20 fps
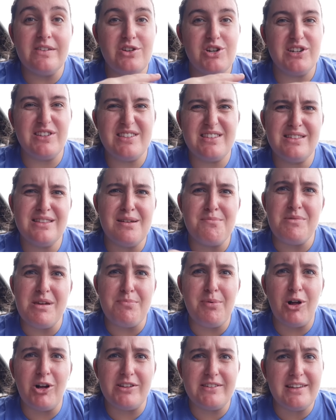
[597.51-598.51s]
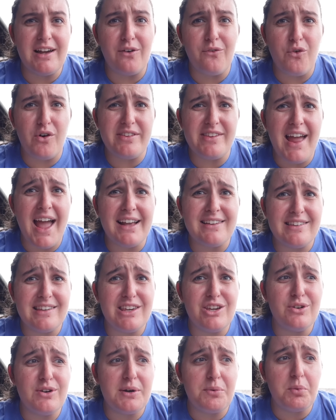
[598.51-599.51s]
Just the meatball itself wasn't
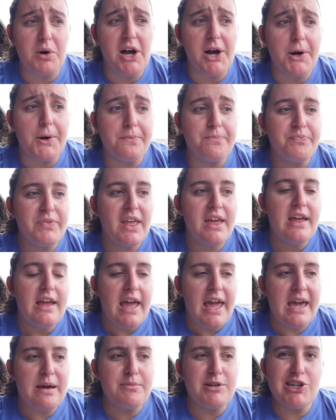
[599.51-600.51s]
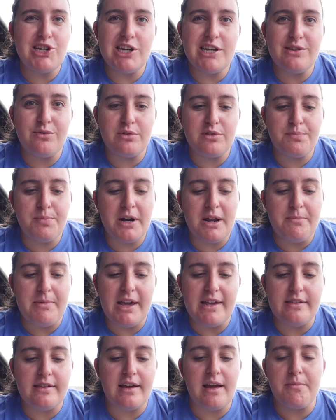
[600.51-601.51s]
executed well. Ham and cheese was pretty
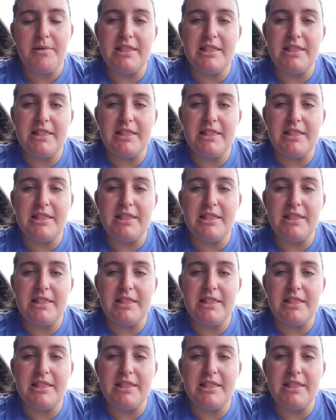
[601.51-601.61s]
basic.